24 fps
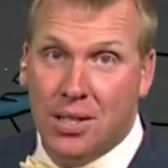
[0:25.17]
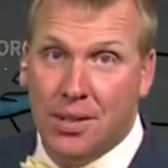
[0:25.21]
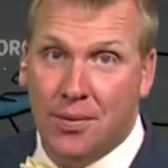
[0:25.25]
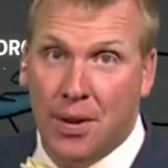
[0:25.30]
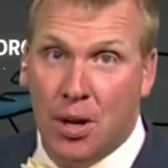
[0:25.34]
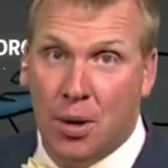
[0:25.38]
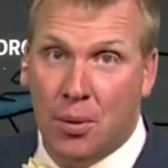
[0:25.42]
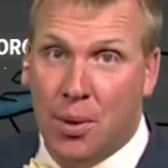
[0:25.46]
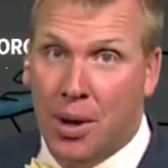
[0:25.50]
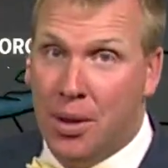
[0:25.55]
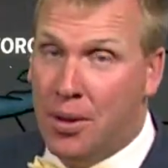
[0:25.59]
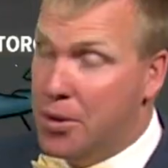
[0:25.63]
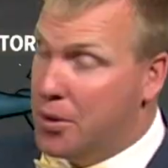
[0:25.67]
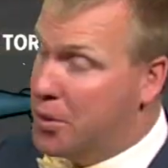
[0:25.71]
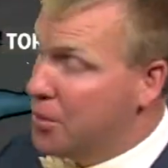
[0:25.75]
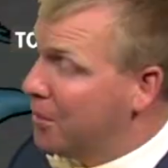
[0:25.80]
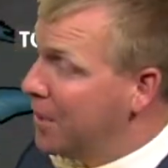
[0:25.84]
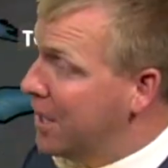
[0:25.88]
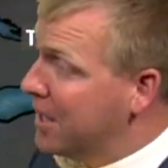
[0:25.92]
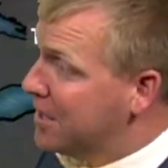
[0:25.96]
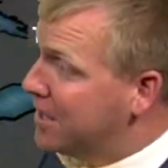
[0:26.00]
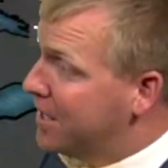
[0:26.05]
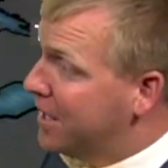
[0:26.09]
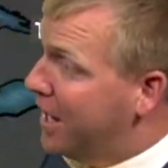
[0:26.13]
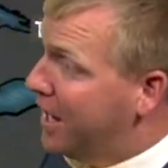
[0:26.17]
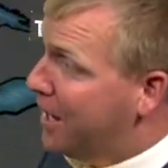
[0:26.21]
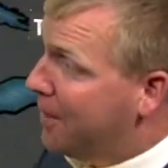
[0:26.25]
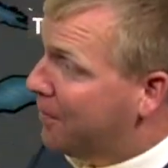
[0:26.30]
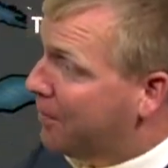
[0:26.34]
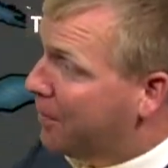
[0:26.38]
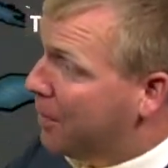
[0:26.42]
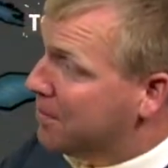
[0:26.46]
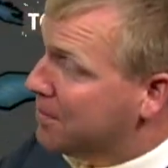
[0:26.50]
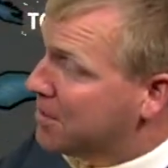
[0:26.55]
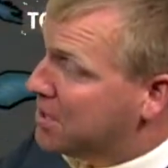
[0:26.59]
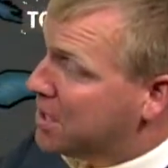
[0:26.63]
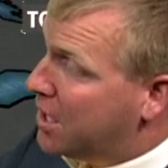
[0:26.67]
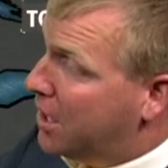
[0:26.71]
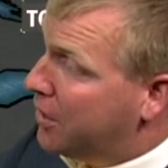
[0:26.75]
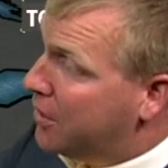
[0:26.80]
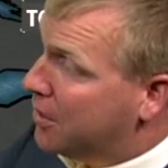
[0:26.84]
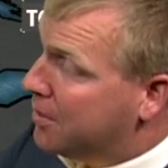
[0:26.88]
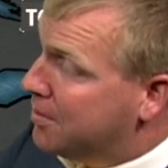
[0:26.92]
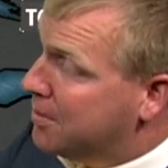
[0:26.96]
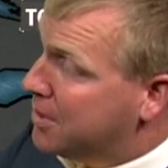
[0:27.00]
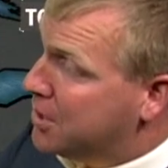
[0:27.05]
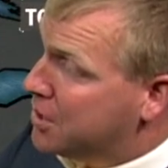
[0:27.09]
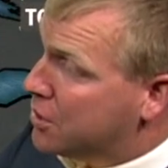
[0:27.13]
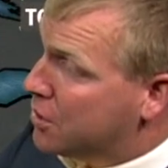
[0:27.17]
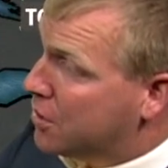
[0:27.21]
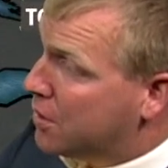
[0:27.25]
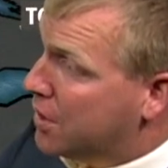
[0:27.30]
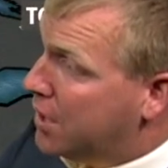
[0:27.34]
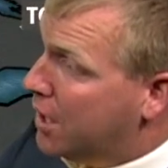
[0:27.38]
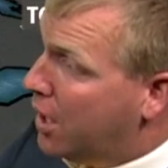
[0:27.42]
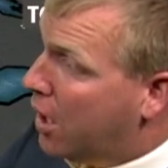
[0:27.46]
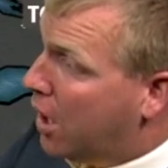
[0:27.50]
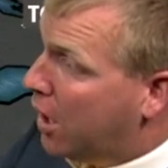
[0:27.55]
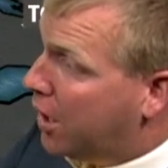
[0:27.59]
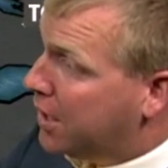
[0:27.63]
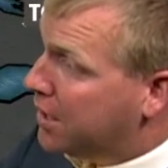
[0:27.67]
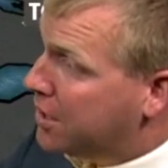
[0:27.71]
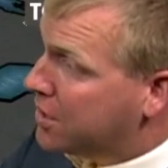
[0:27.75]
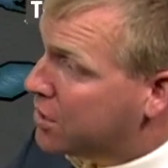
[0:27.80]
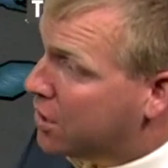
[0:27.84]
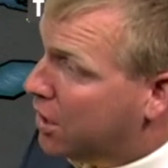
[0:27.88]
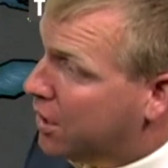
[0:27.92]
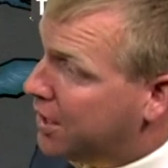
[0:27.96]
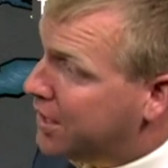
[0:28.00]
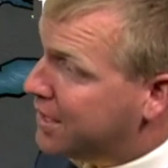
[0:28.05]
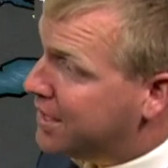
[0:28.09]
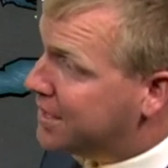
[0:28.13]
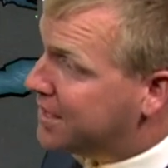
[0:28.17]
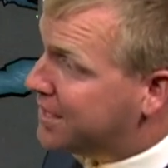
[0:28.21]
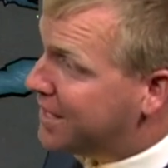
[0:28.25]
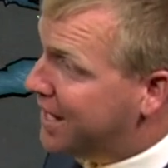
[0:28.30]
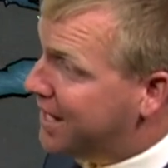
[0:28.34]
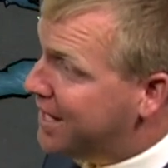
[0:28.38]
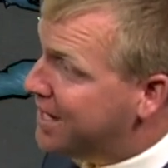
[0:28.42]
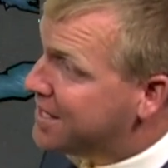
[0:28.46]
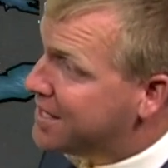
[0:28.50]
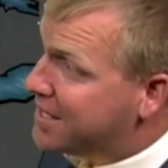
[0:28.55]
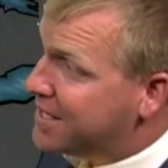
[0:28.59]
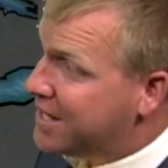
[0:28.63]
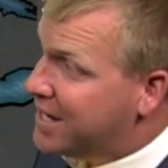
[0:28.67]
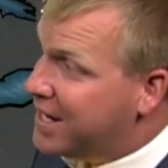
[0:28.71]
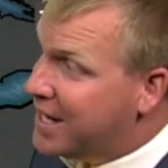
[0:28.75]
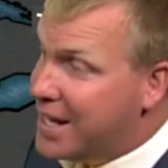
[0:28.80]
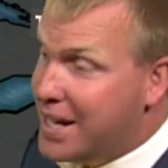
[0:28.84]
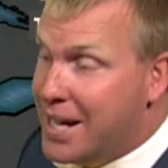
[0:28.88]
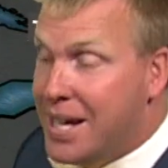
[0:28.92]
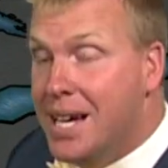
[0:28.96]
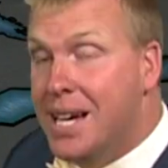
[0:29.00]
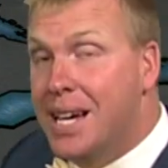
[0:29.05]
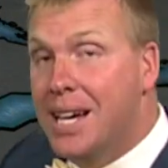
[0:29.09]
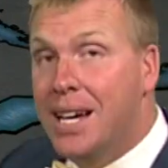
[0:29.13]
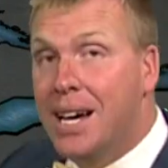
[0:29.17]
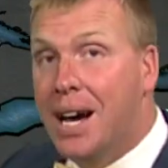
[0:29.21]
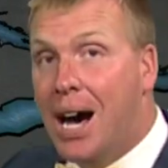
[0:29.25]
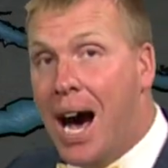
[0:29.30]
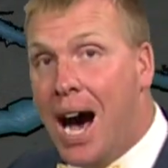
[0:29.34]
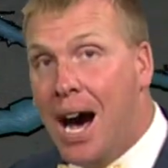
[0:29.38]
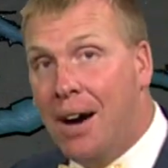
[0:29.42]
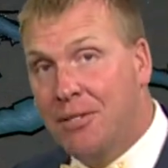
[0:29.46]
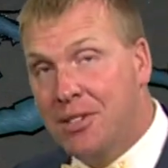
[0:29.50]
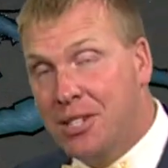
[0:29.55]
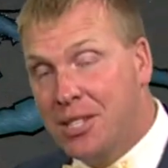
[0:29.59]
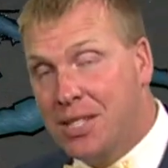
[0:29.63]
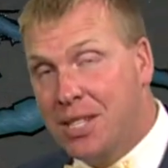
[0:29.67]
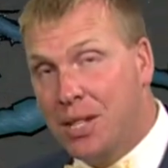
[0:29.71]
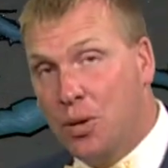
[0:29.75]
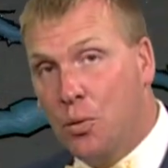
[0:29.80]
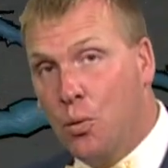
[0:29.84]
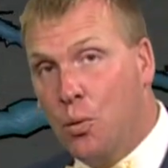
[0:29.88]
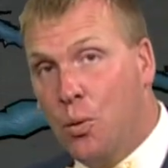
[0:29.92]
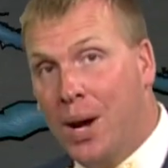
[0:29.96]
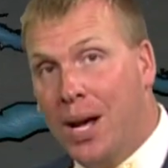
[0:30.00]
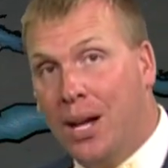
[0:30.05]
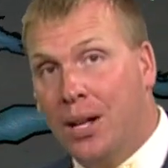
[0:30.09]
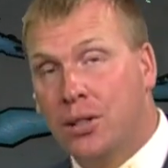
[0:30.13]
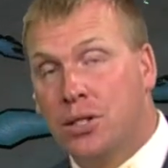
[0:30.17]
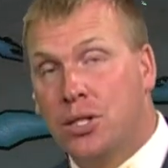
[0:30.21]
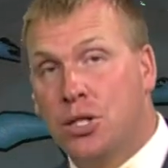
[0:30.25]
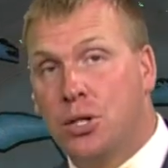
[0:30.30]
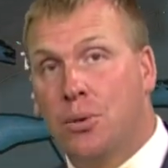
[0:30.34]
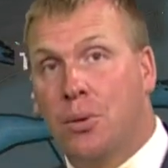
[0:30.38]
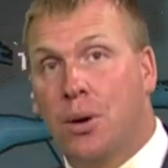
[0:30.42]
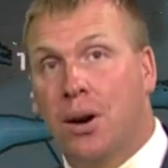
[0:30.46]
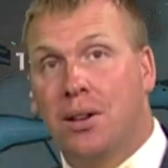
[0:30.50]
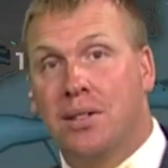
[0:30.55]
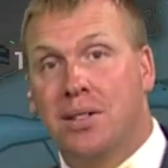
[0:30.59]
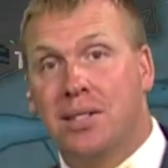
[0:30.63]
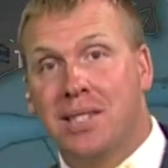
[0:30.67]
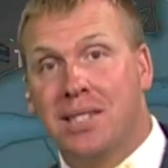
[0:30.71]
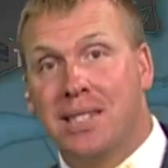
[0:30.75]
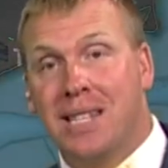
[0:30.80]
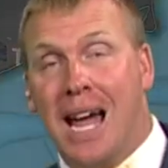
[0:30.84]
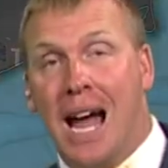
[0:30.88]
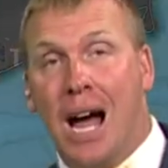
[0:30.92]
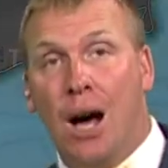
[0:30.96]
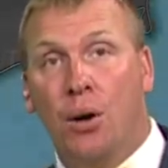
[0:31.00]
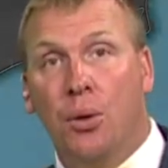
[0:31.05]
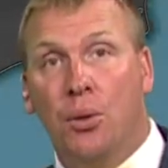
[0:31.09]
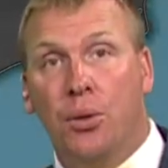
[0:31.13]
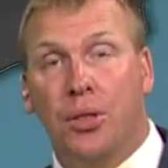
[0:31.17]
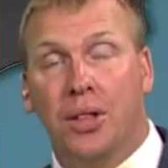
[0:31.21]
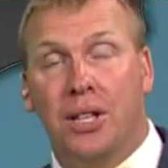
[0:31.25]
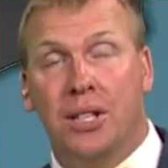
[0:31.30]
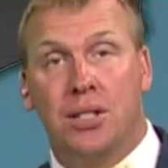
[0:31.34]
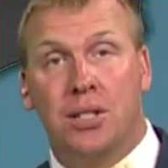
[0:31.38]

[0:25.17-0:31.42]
Severe weather threat today from southern Missouri, Arkansas into Tennessee obviously well to our south.